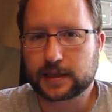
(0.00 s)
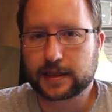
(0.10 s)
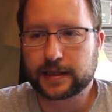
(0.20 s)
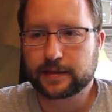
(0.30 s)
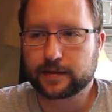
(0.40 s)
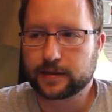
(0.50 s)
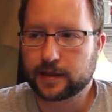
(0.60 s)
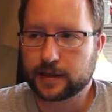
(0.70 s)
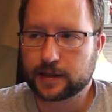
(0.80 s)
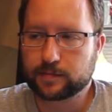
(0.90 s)
length
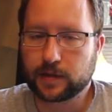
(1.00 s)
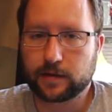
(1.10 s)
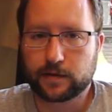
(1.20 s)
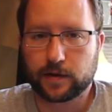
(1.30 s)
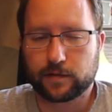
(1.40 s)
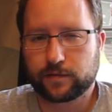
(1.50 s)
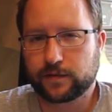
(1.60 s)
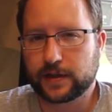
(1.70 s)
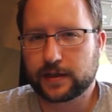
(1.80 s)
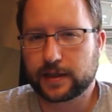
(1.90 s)
of
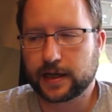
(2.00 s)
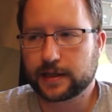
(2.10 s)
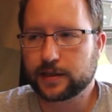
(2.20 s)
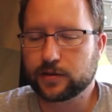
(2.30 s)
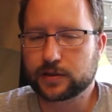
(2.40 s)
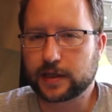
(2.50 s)
feet that I used.